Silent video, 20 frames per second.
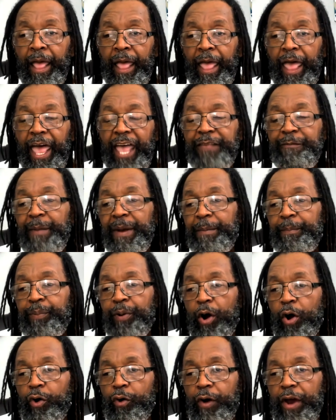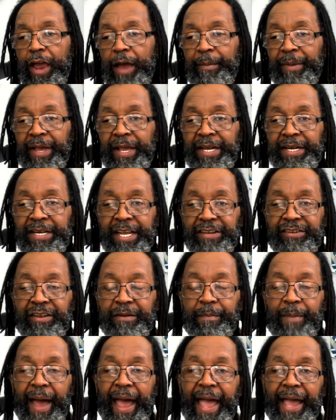has been programmed and
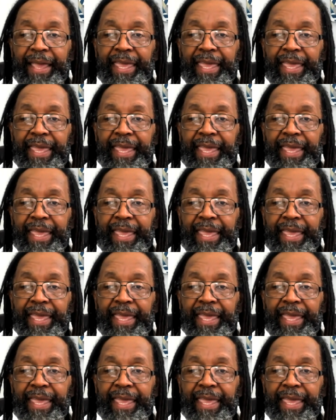conditioned by our